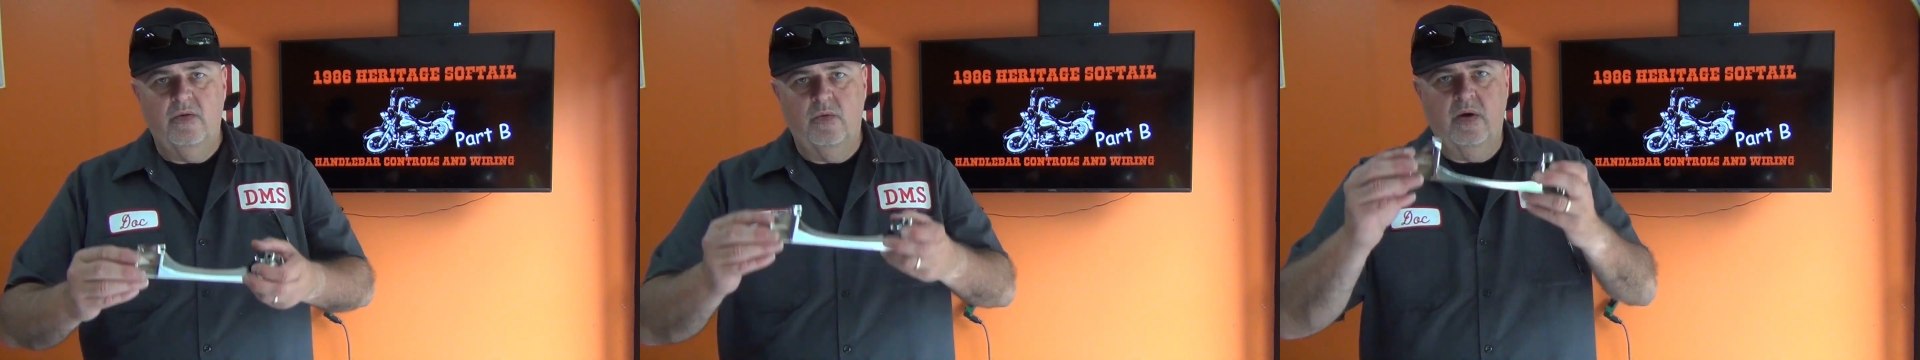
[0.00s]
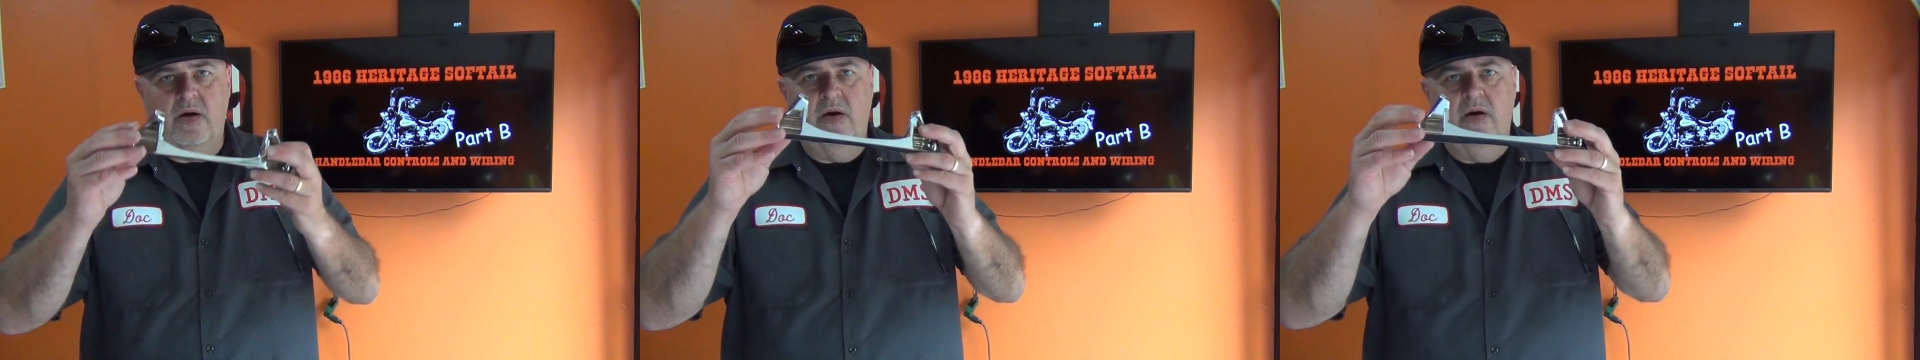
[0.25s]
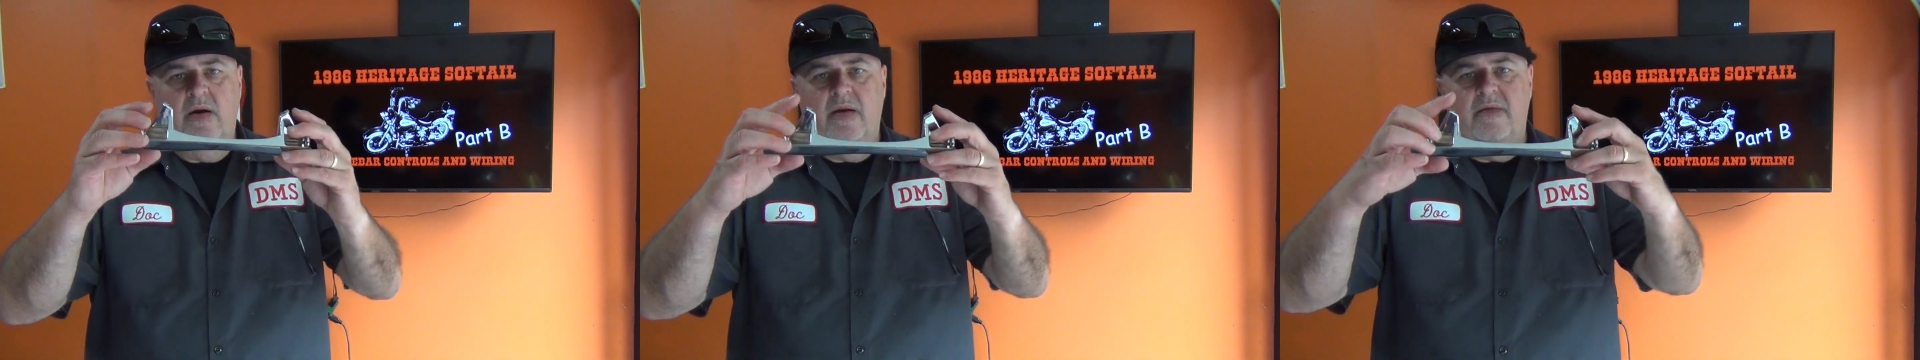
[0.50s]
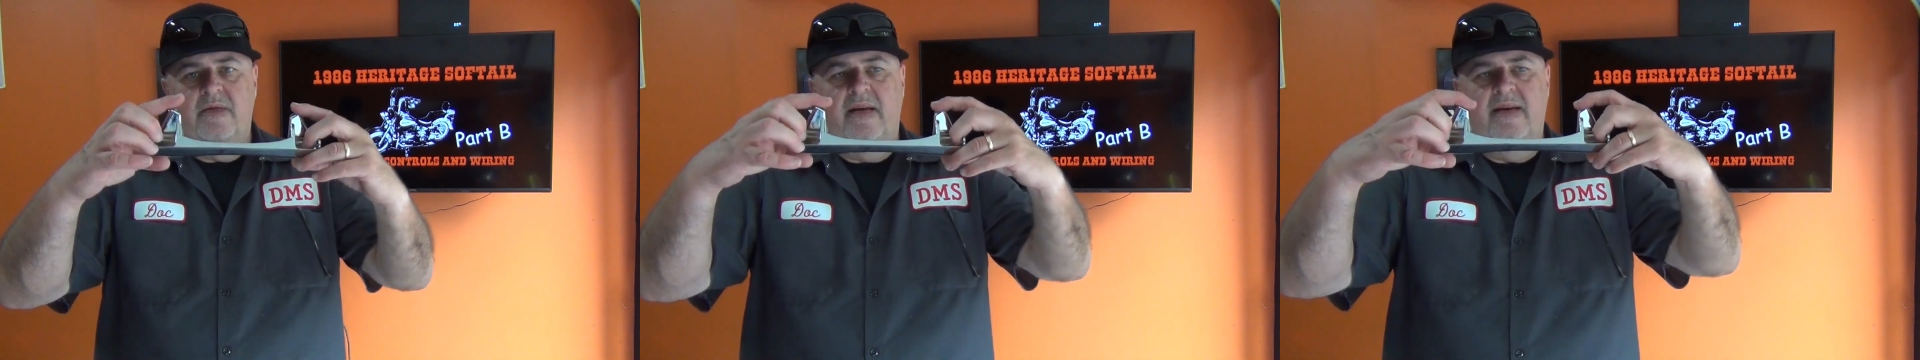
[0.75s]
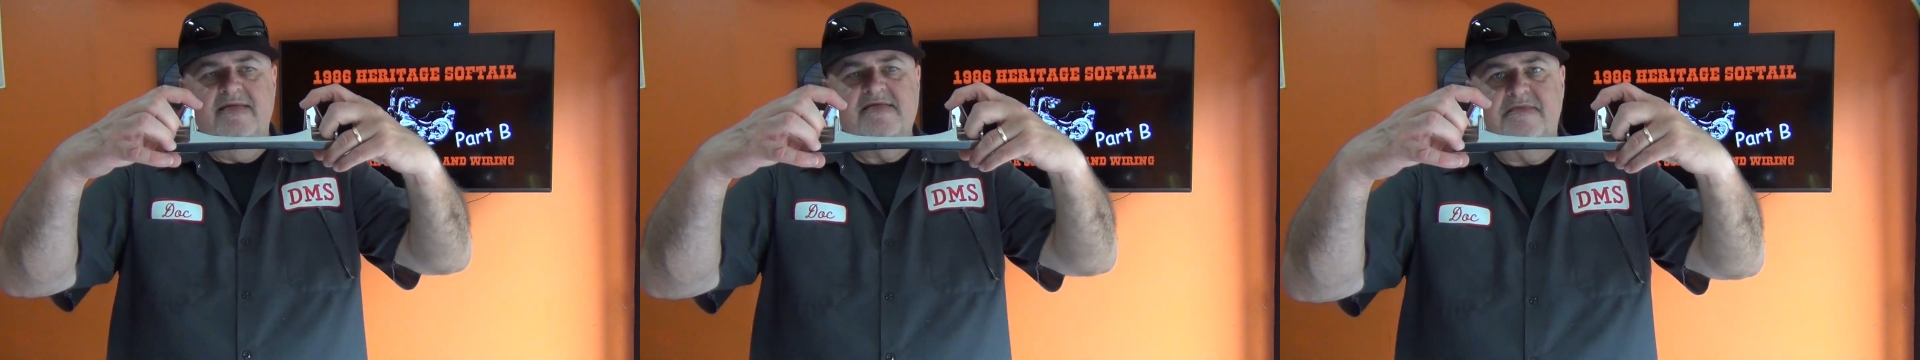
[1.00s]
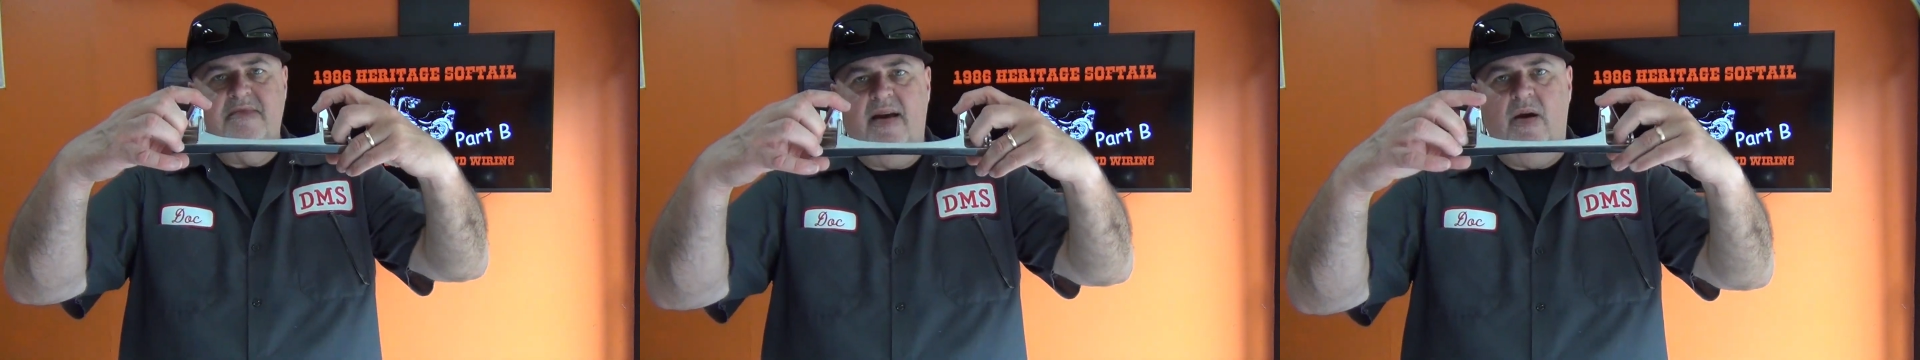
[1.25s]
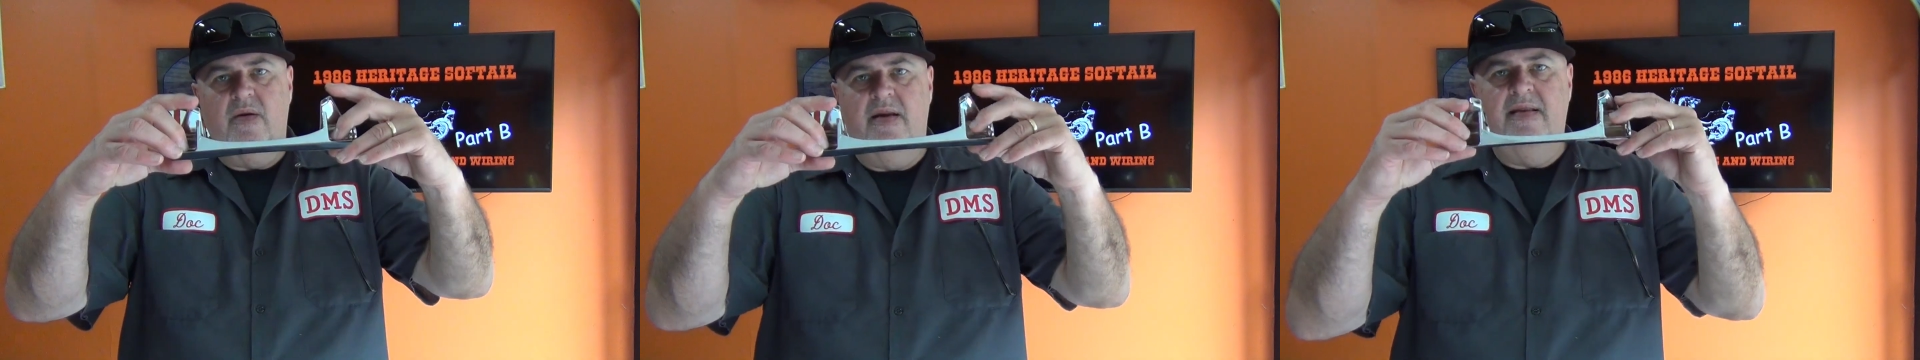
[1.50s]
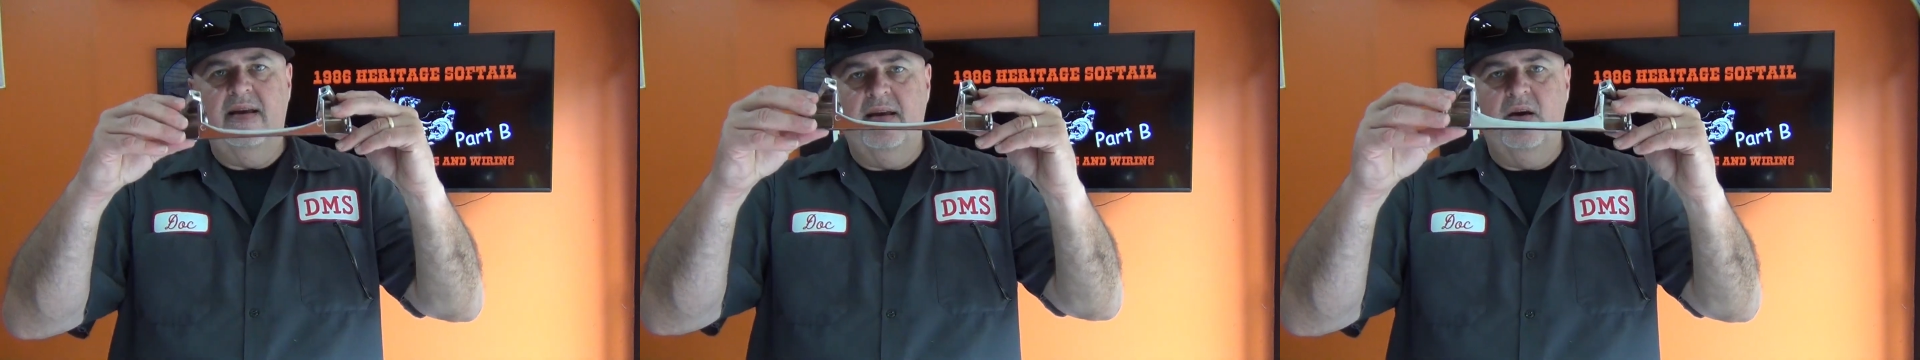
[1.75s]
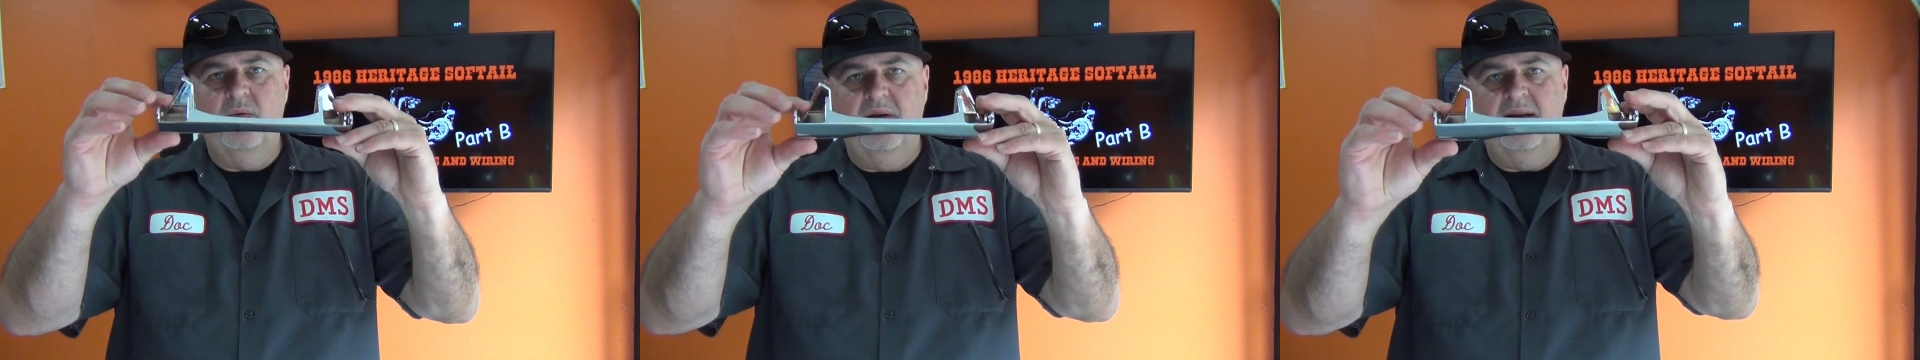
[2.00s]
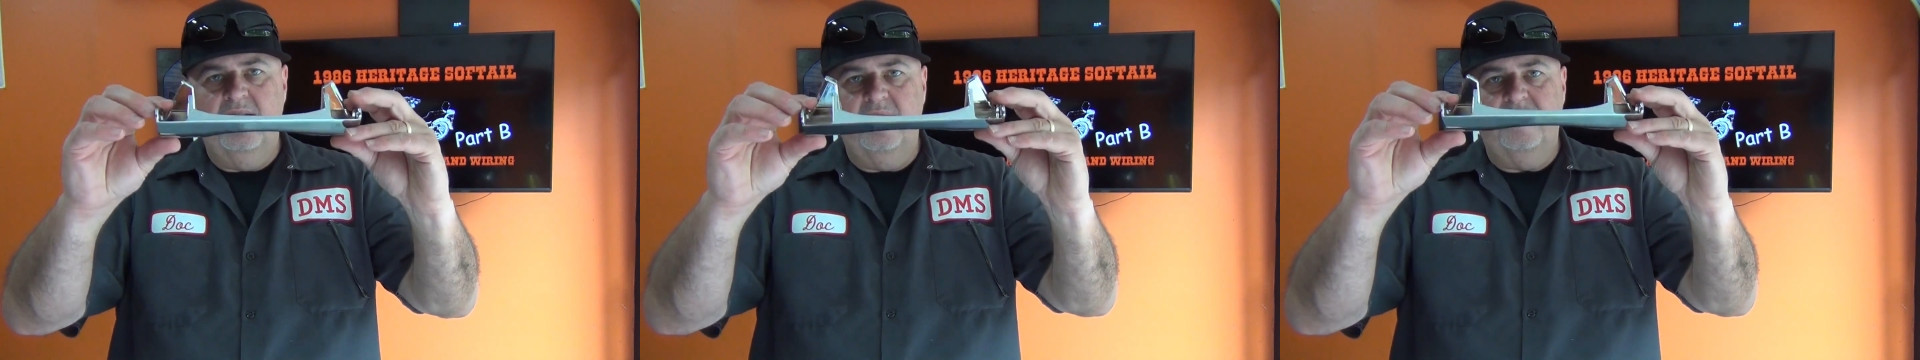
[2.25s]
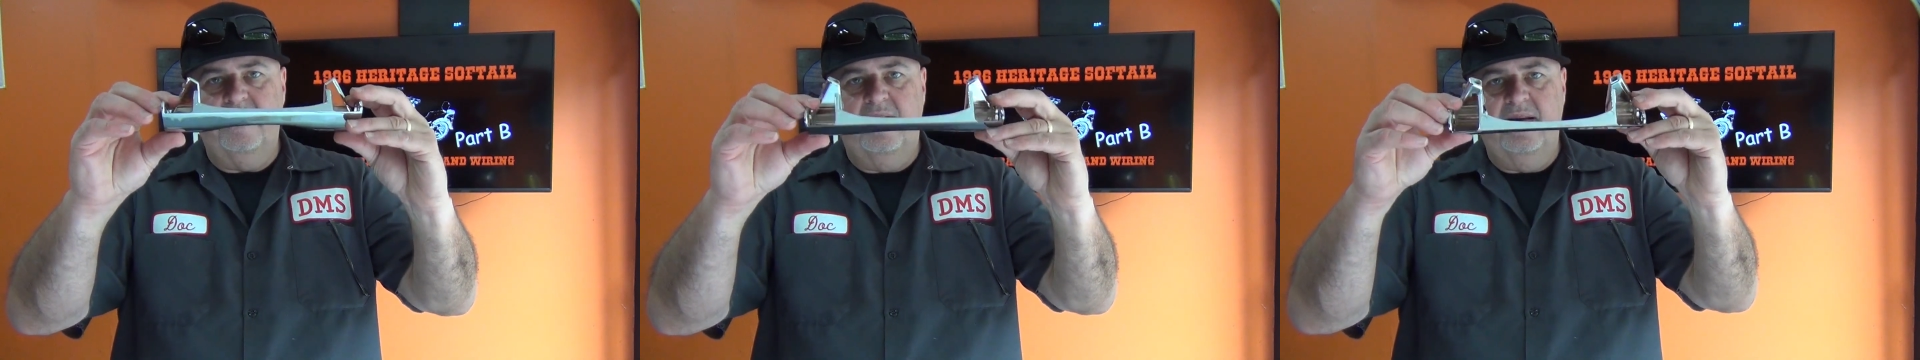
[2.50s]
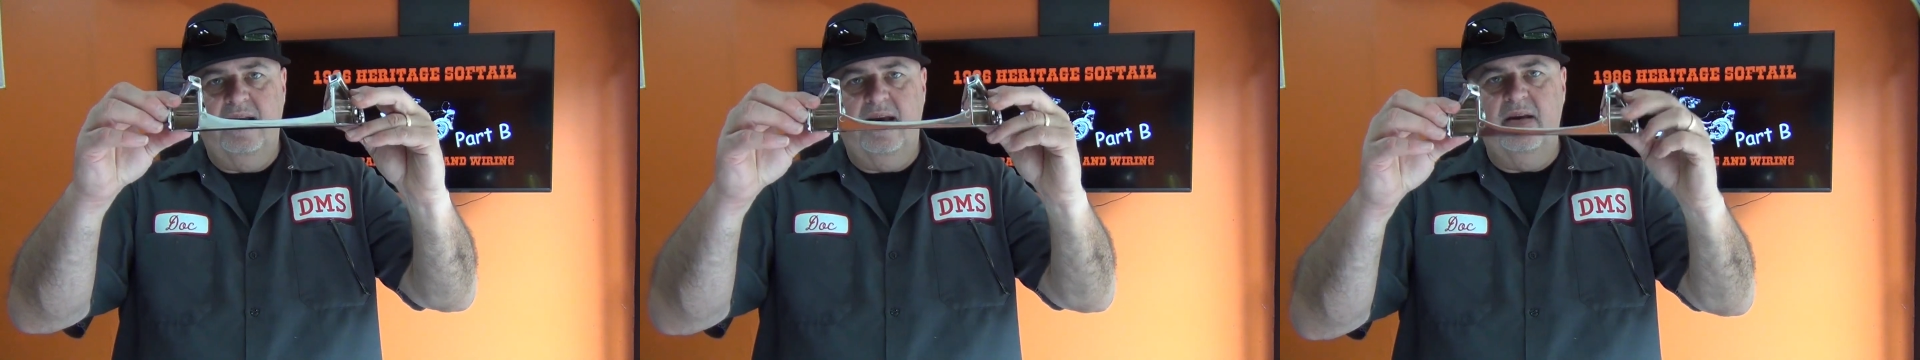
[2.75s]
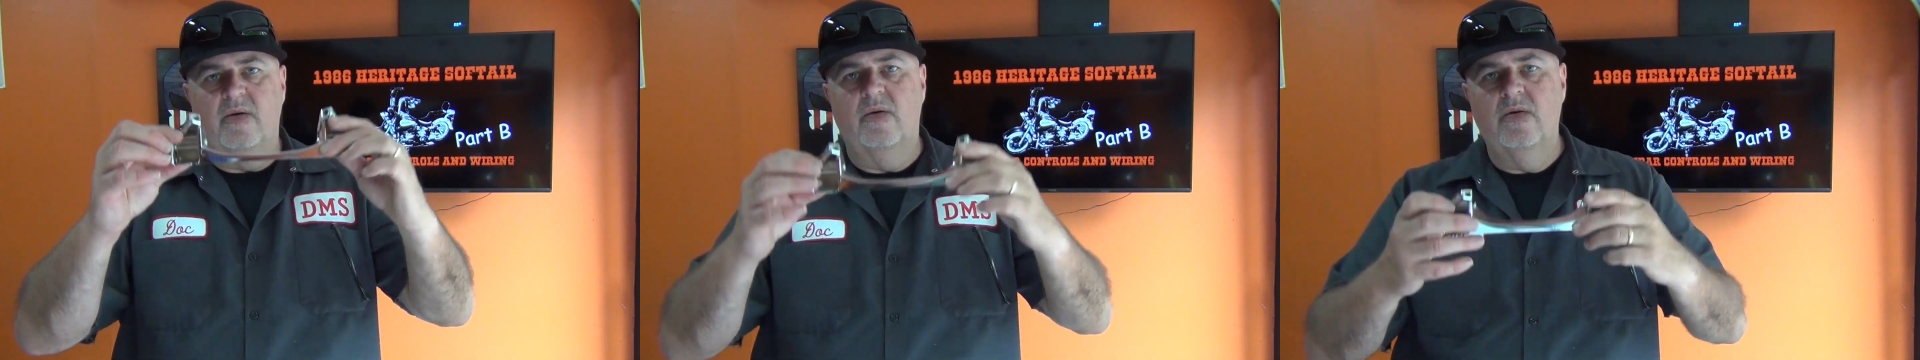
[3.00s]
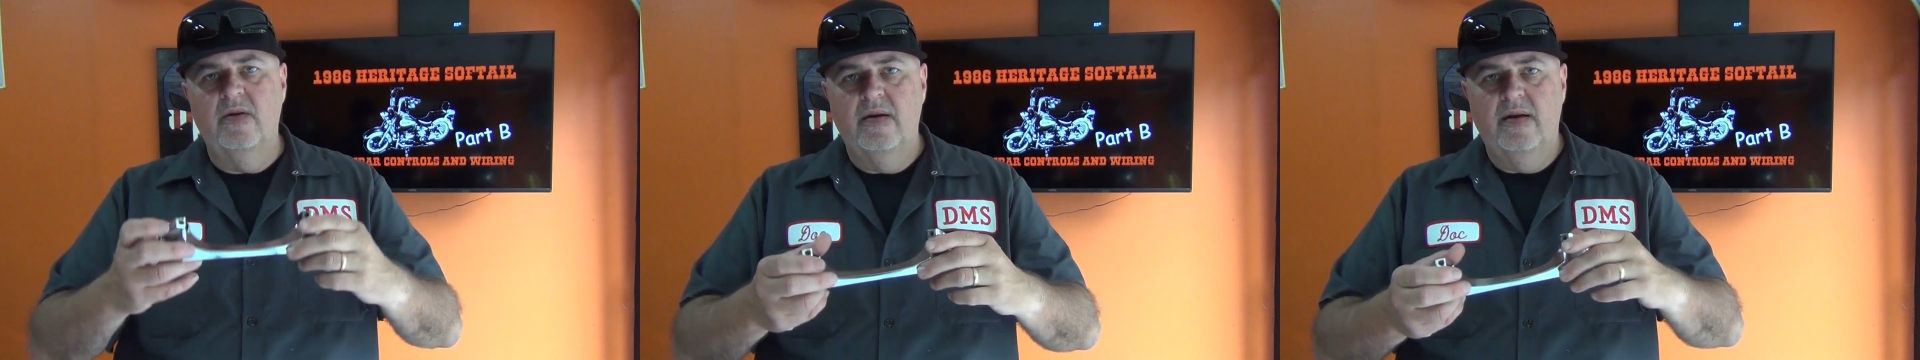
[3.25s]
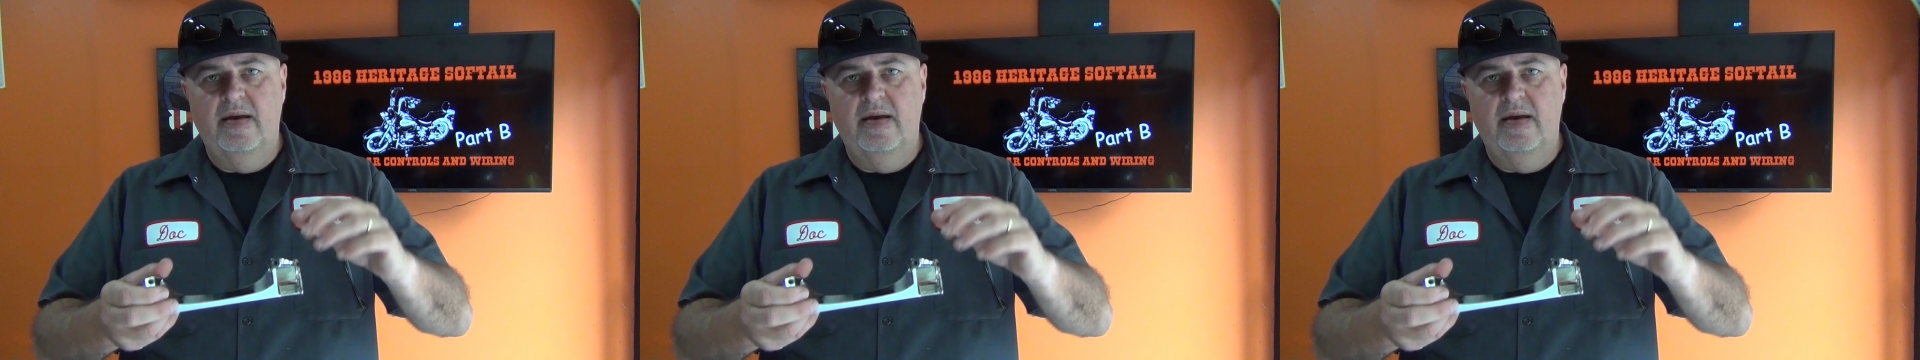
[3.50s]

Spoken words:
where these mount, and they go in at a funny angle,